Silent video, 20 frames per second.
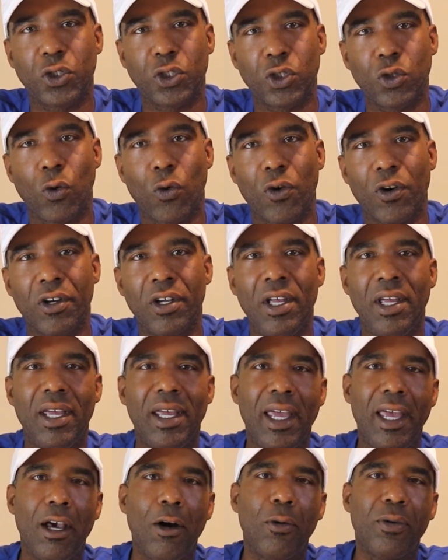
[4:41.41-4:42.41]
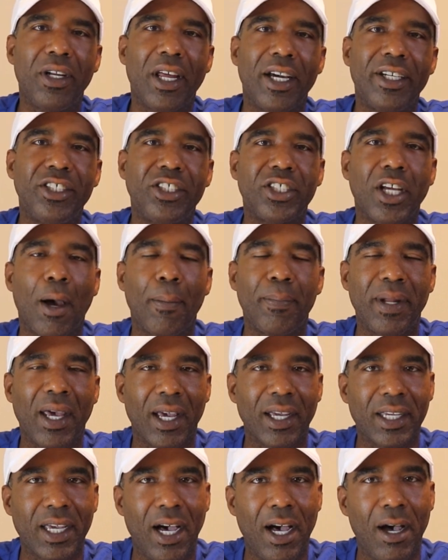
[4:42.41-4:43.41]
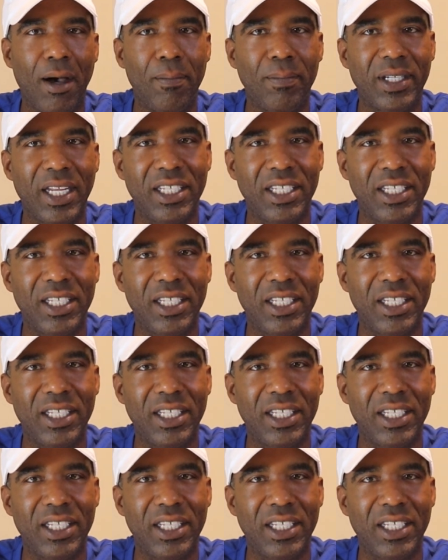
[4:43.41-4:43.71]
store EL9SHOP.com.